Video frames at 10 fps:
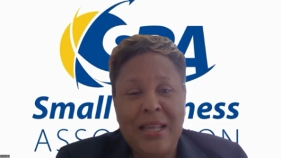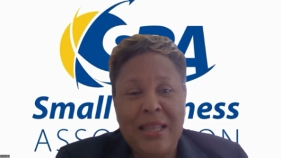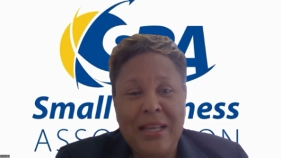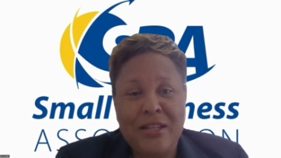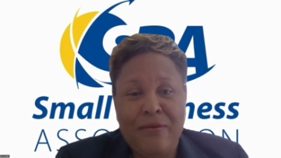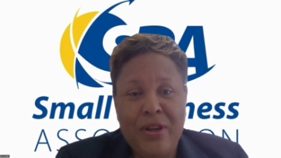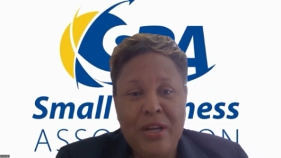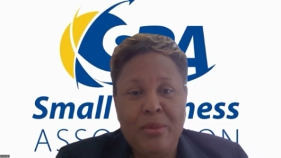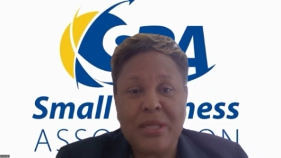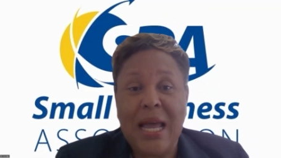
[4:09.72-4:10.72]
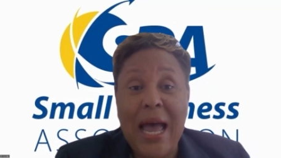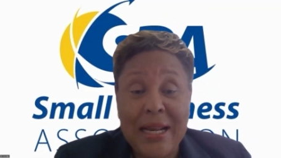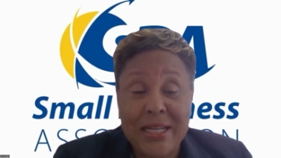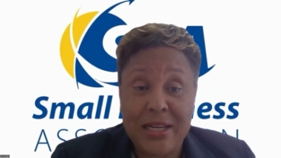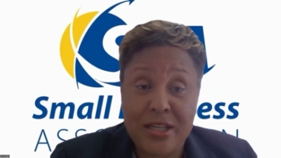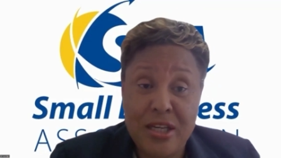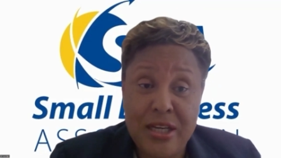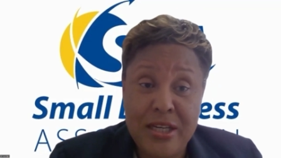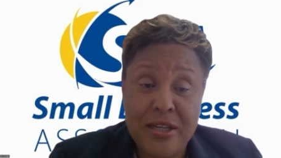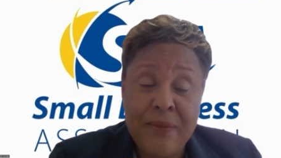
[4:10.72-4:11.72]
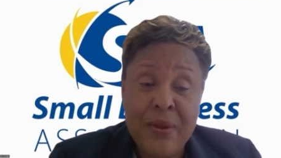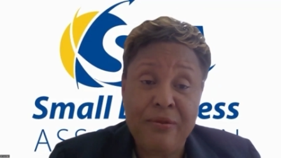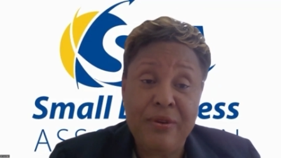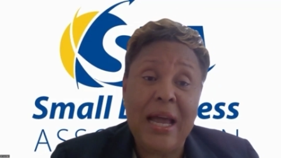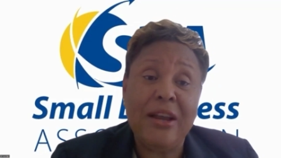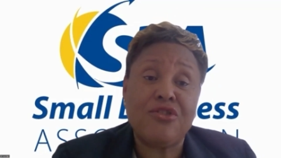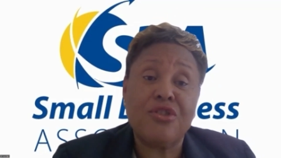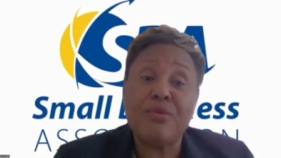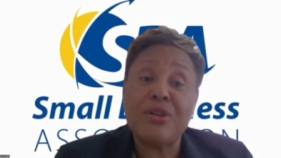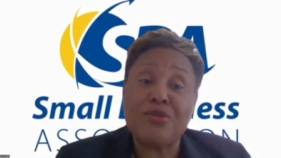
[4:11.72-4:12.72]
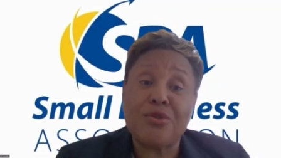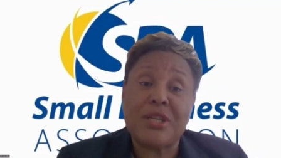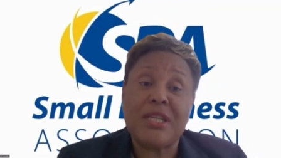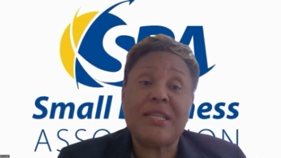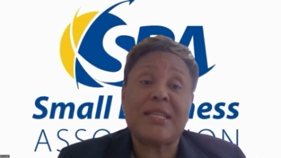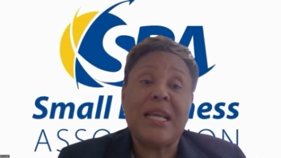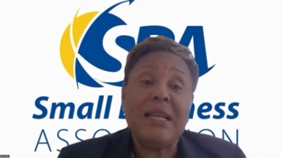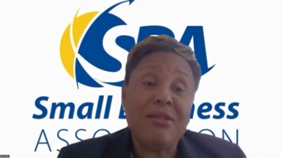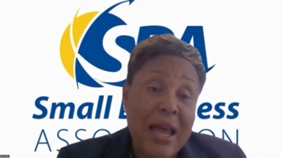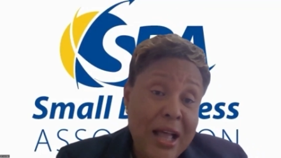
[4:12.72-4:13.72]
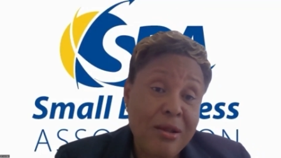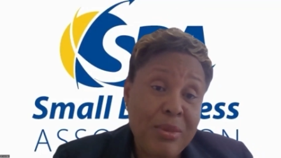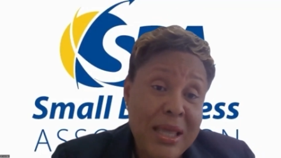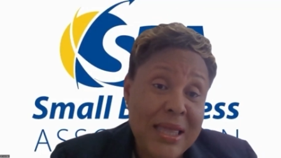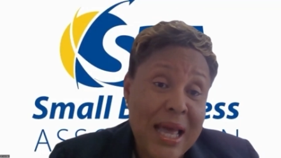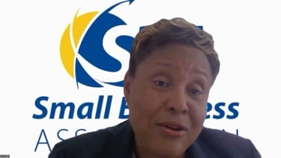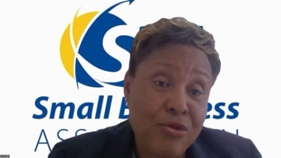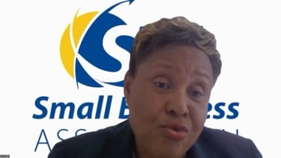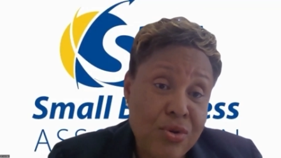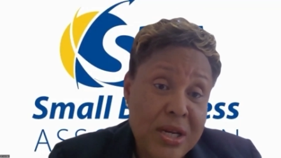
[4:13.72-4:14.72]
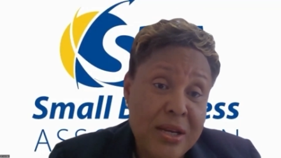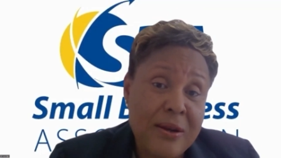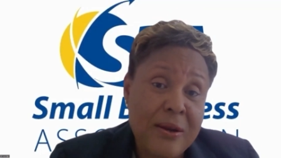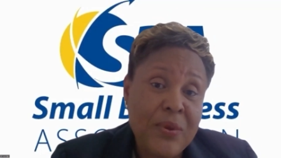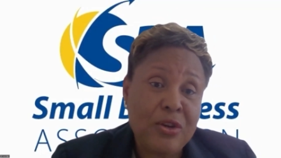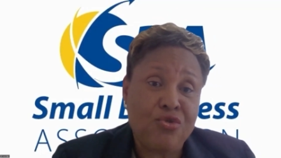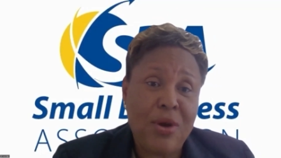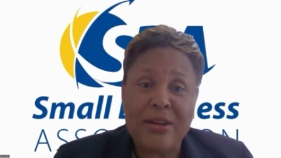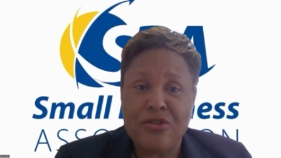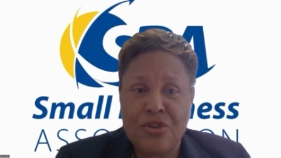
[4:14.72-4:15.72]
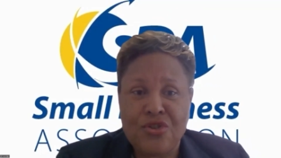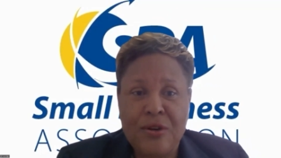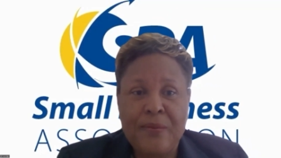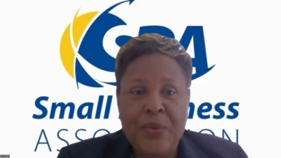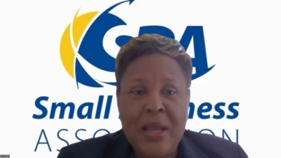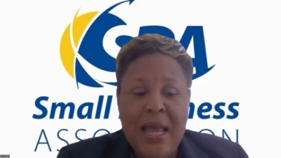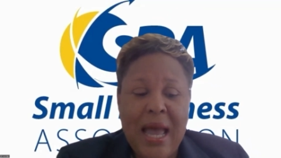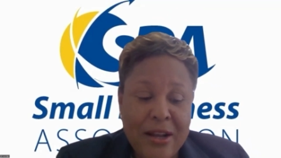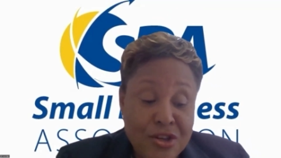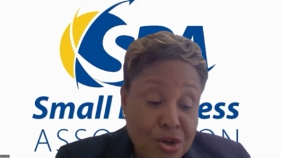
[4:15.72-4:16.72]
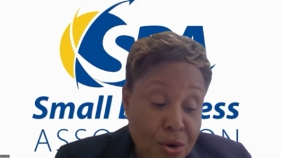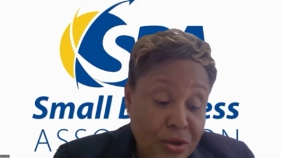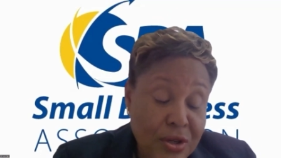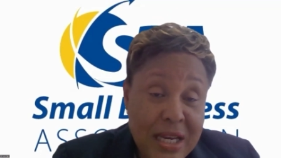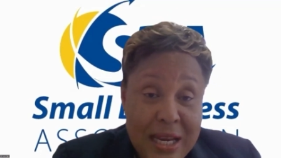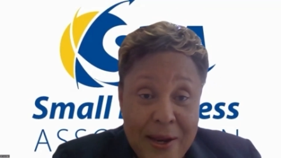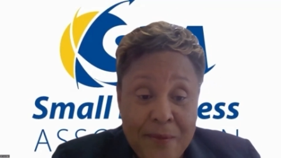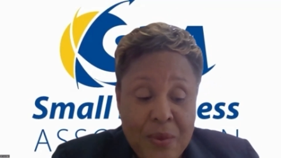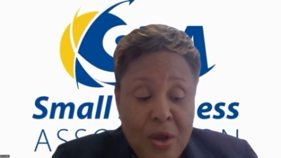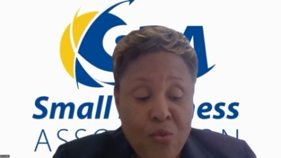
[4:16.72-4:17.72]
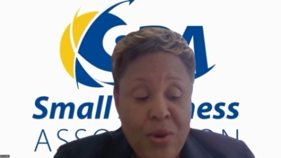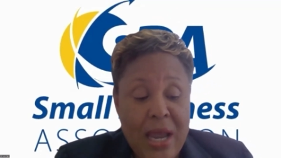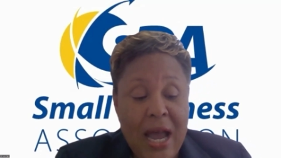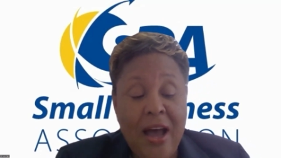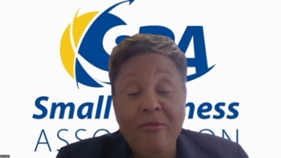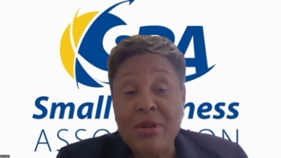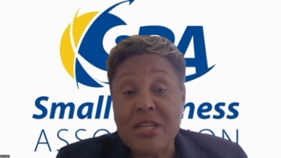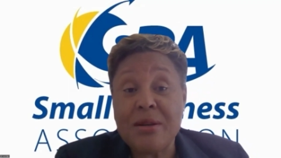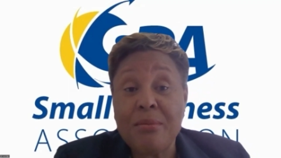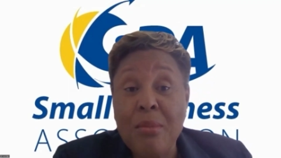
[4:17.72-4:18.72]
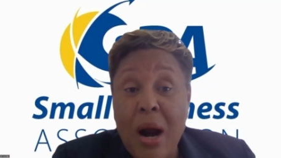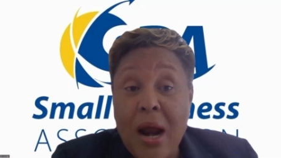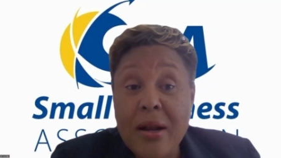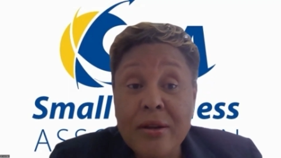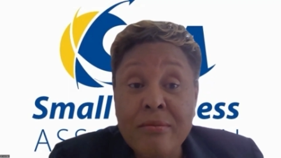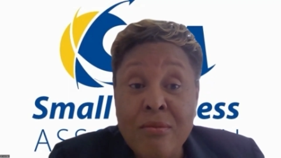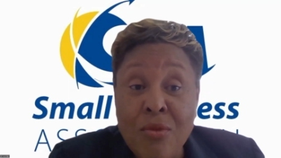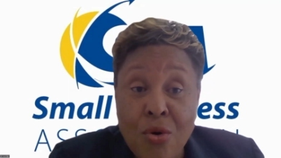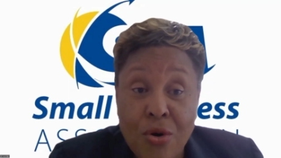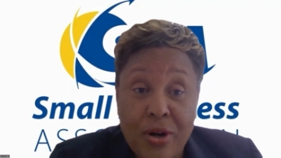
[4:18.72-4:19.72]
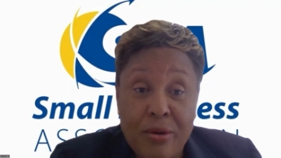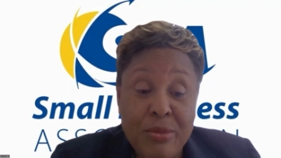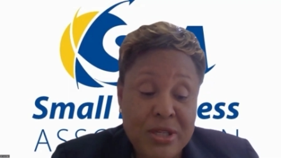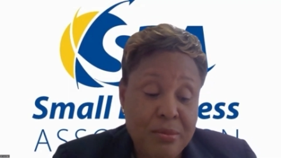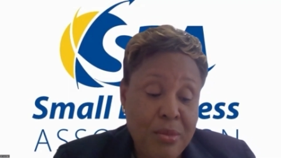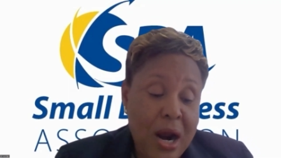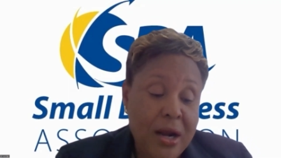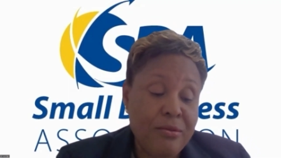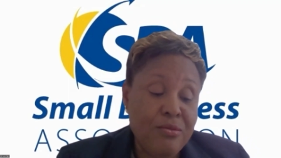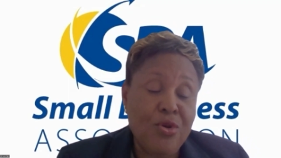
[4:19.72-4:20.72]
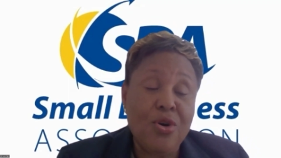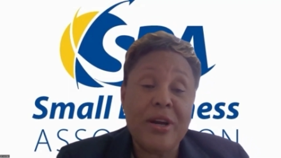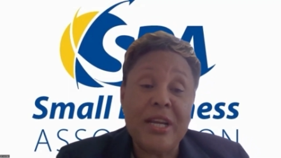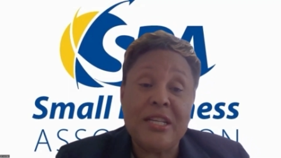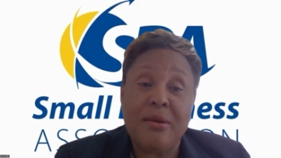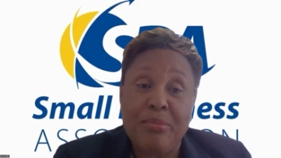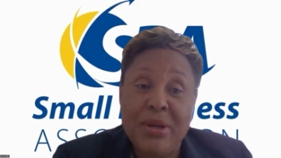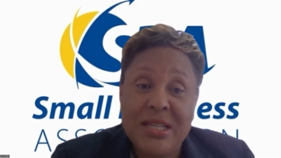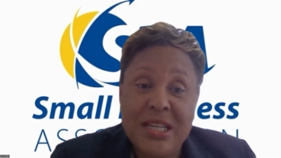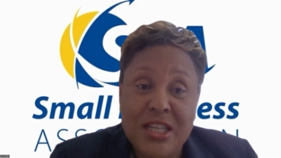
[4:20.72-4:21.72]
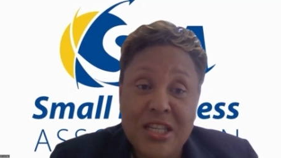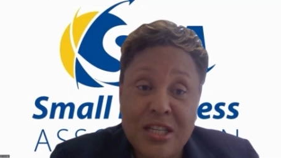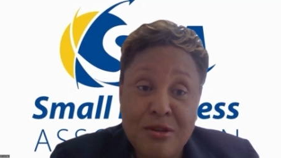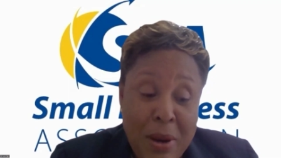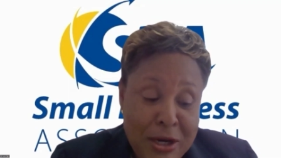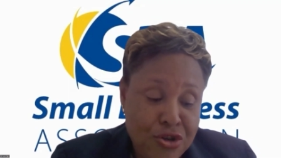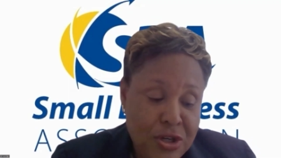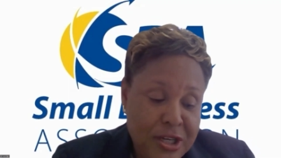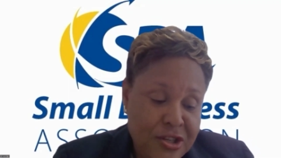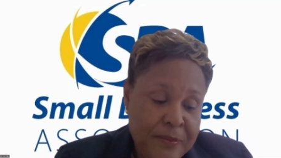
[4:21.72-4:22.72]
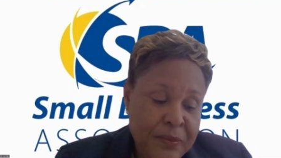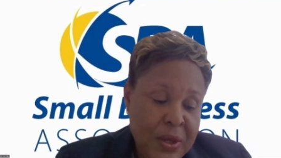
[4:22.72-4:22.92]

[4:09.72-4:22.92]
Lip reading: that's available, to access these financial resources to help in that green transition. And so today we have Mr. Marion Moore. Mr. Marion Moore, he's a business specialist